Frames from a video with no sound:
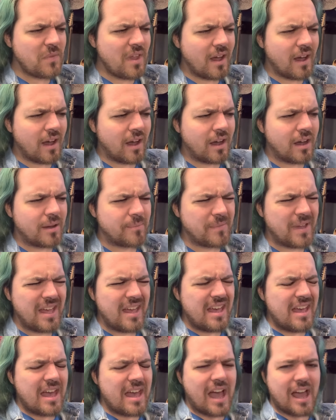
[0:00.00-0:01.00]
Um,
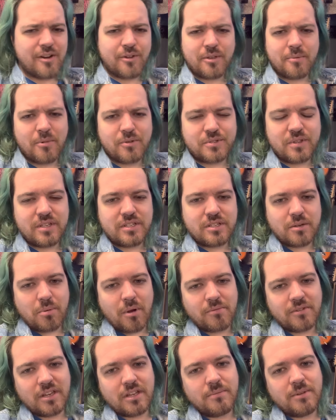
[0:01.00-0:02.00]
I know that most of these are
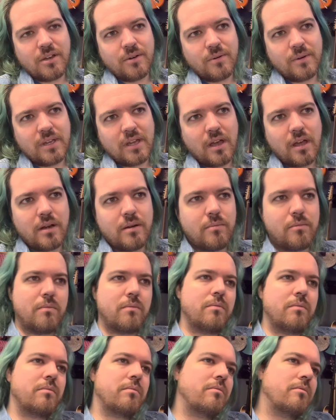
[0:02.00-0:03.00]
probably going to be going
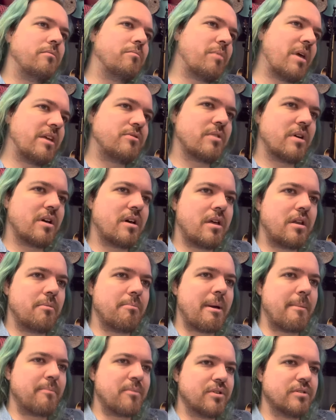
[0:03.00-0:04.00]
on Patreon
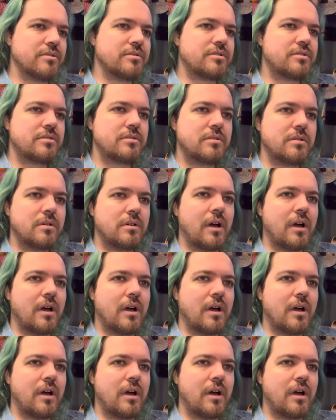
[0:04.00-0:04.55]
members,